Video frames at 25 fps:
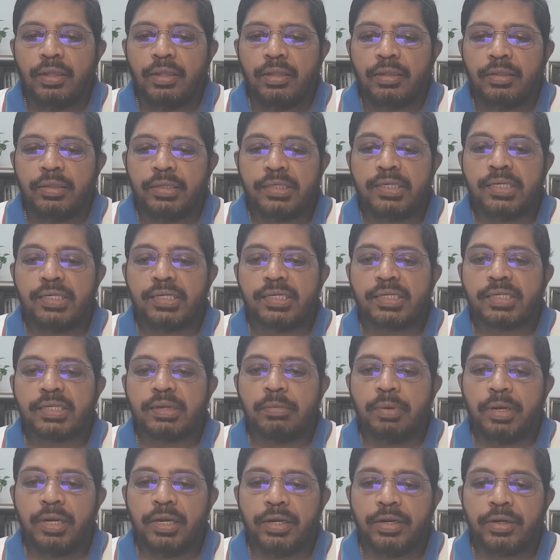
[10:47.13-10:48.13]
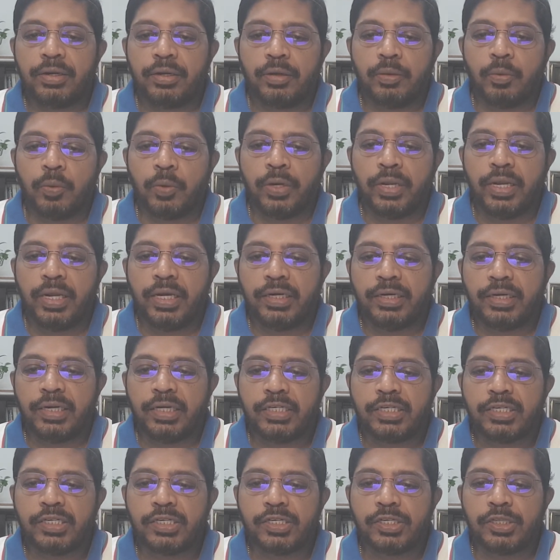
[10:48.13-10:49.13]
This is a similar
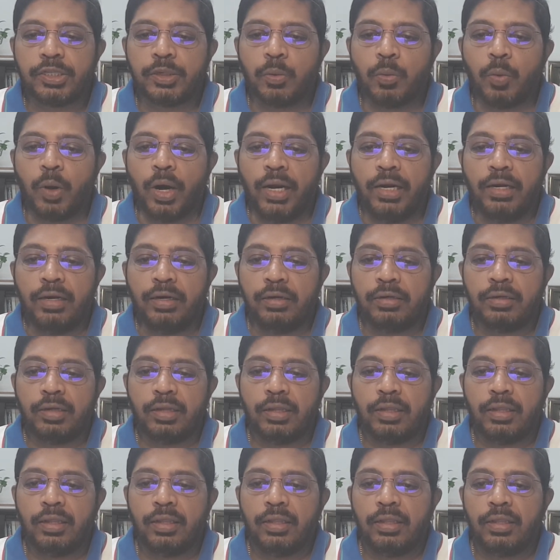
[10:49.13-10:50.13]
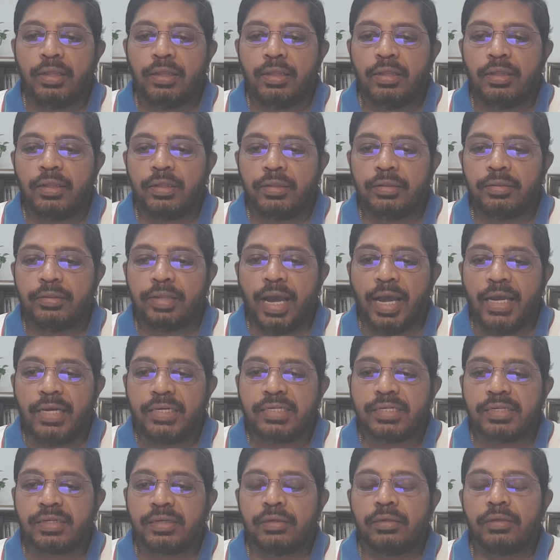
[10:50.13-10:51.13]
orientation to the one
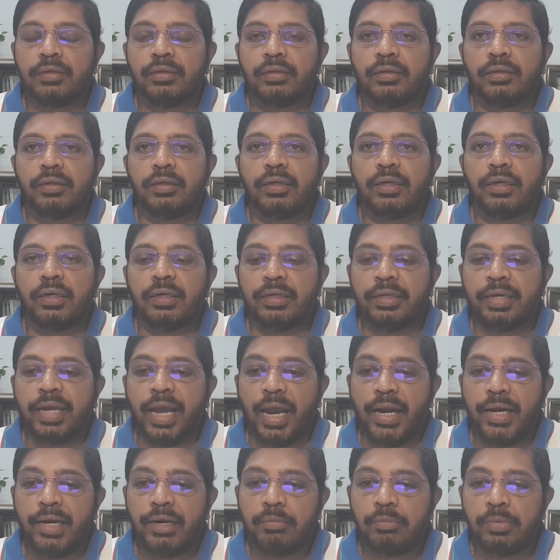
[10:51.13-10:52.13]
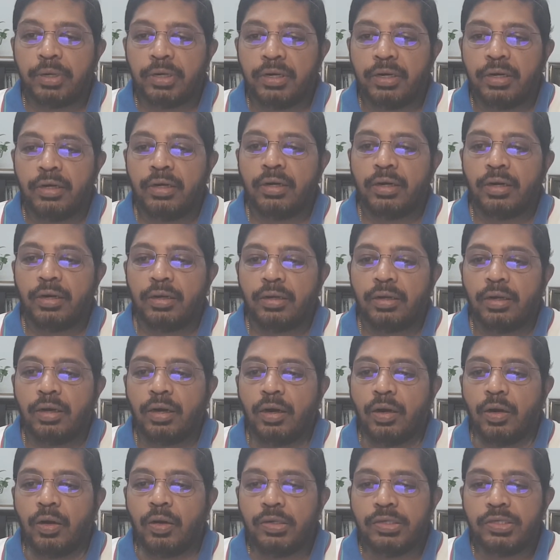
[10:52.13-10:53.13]
that Gadamer
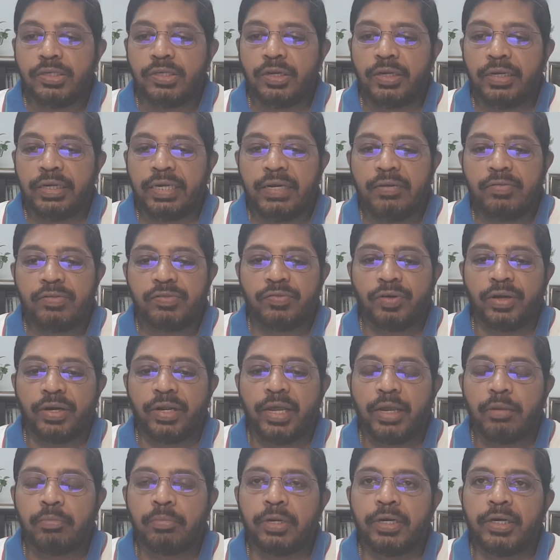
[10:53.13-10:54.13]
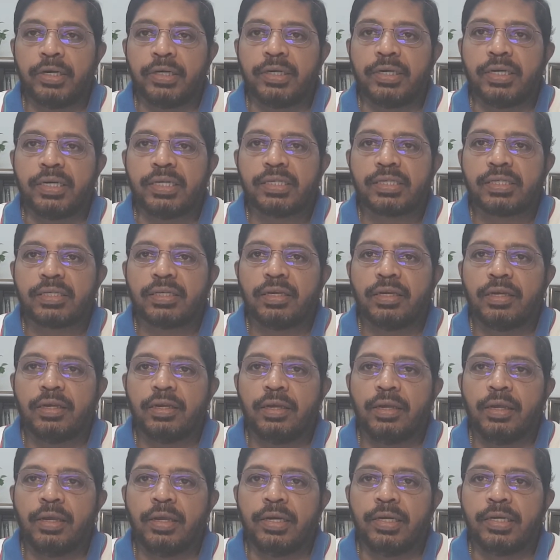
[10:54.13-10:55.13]
also gives for hermeneutics
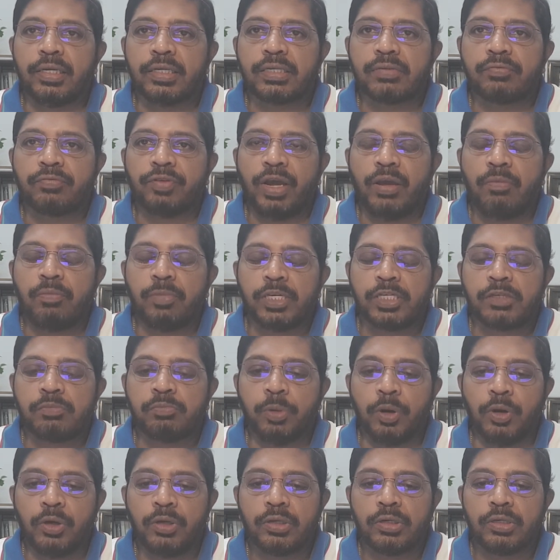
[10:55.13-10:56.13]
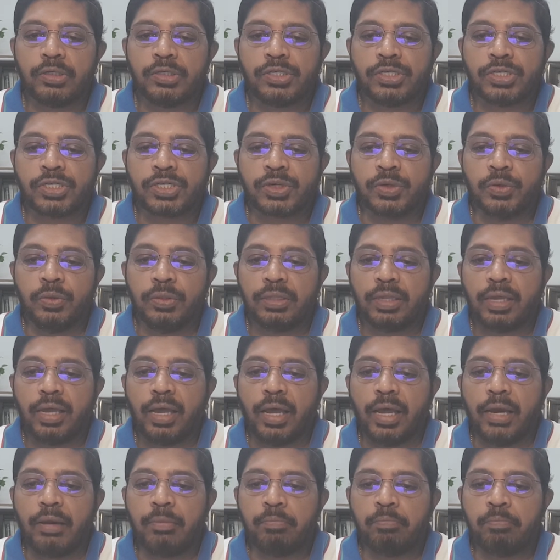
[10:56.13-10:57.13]
in his famous book Truth
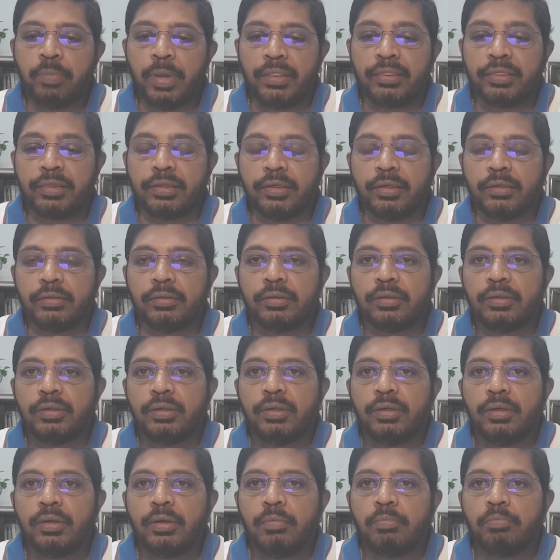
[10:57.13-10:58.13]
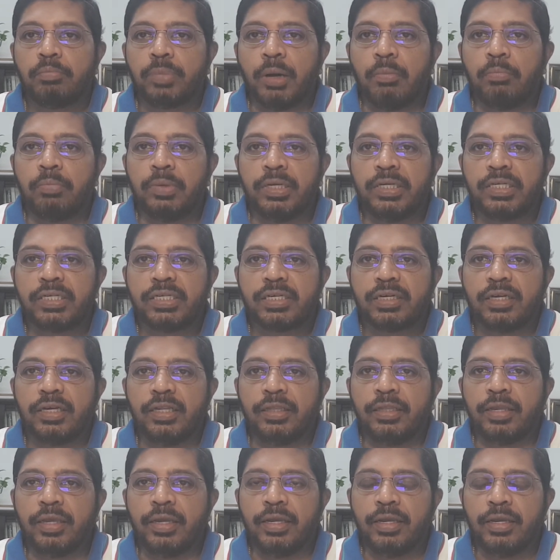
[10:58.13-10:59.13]
and Method published
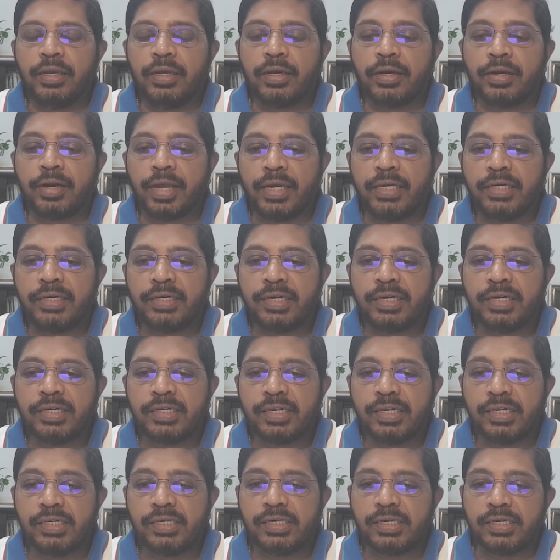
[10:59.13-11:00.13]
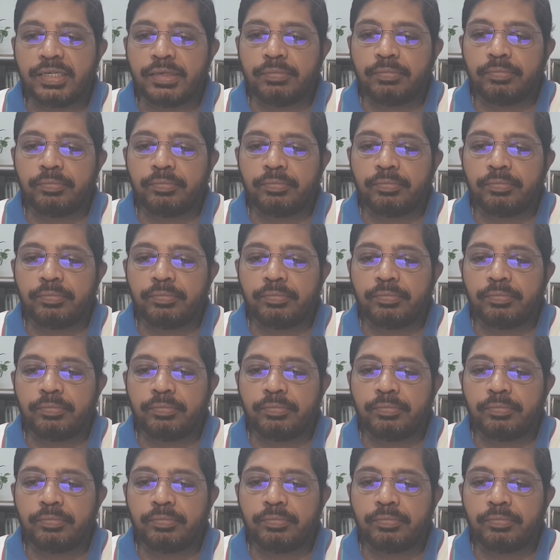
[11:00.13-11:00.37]
in the year 1960.